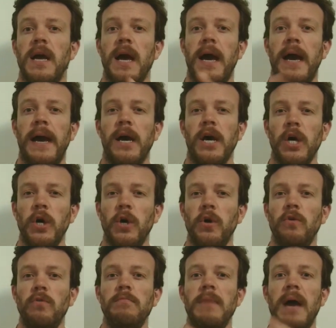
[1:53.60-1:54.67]
At
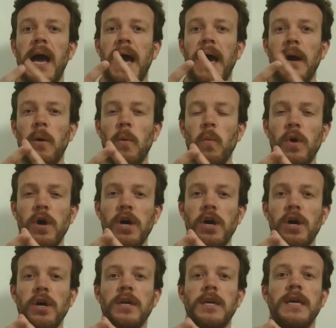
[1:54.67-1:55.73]
home, at
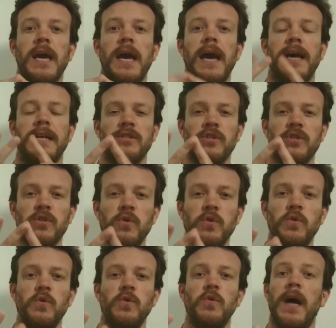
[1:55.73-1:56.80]
work, at
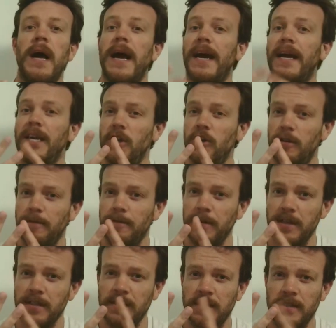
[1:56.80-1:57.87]
school, at
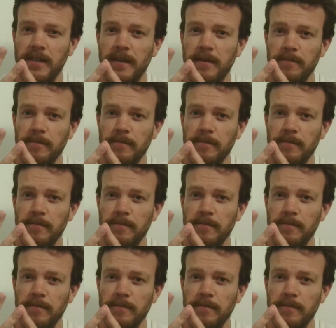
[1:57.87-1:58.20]
university